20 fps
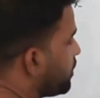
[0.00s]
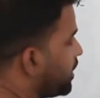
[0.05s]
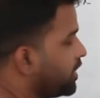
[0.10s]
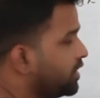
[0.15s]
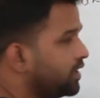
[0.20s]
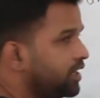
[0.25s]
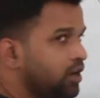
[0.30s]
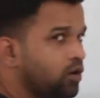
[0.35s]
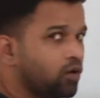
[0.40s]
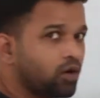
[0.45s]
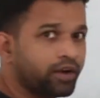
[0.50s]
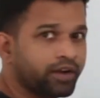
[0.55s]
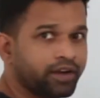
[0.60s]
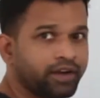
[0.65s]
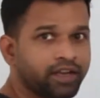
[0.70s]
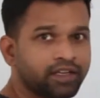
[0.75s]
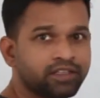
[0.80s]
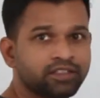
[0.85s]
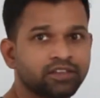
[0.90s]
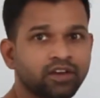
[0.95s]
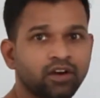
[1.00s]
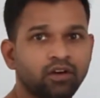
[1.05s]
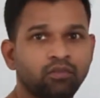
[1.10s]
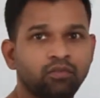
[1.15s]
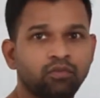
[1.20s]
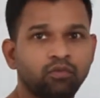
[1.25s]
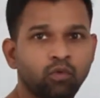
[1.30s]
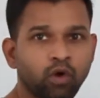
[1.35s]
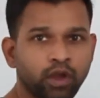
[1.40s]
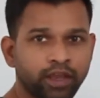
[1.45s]
find the coordinates
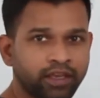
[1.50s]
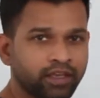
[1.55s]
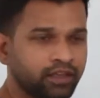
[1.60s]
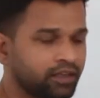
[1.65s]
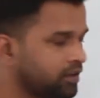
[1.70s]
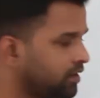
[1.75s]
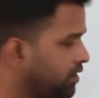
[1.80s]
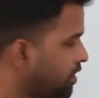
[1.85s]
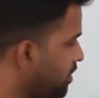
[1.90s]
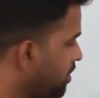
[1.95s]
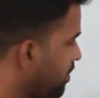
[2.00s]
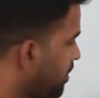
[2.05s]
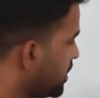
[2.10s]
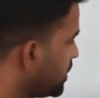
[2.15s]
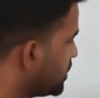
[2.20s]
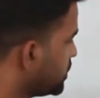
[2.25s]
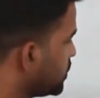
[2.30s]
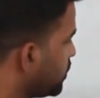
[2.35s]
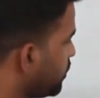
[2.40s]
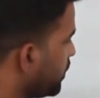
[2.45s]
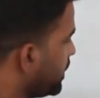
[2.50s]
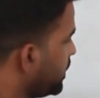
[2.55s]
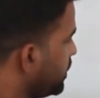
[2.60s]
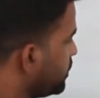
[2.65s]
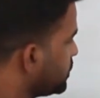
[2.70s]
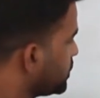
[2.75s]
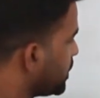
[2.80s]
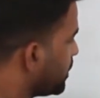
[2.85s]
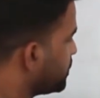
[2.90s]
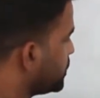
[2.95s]
of y. So when
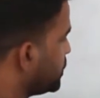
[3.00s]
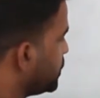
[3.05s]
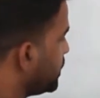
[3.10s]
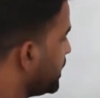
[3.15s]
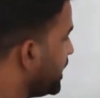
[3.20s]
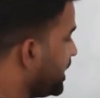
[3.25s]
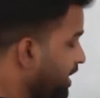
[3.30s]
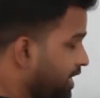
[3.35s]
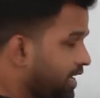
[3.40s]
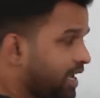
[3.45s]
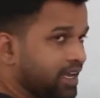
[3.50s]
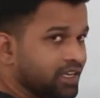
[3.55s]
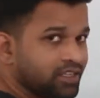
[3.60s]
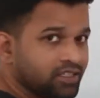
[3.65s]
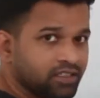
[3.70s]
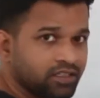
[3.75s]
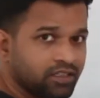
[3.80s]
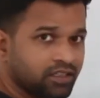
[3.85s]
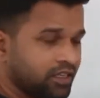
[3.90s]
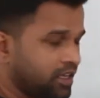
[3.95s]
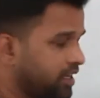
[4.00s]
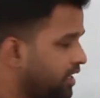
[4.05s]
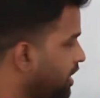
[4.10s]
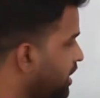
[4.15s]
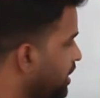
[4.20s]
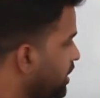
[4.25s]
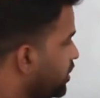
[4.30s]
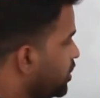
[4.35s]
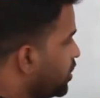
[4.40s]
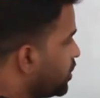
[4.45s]
you substitute, in case,
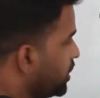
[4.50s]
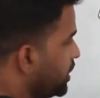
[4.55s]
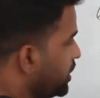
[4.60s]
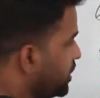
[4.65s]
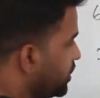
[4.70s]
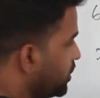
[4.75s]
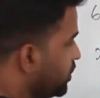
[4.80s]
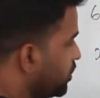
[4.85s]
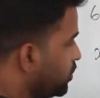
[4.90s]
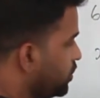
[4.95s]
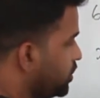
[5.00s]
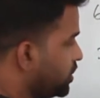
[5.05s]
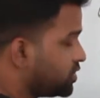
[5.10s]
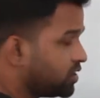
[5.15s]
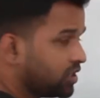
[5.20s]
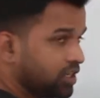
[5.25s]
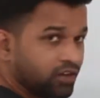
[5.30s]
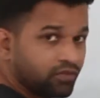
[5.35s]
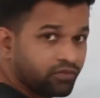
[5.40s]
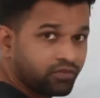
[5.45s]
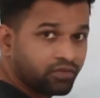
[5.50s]
here you don't need to do this in